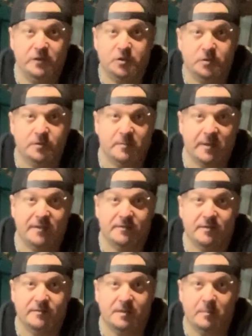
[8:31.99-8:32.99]
hook
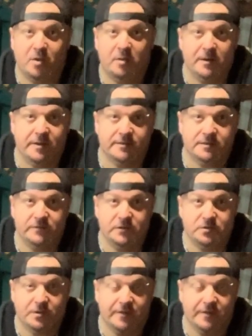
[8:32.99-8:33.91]
Damascus, the ball bearings and fish hook.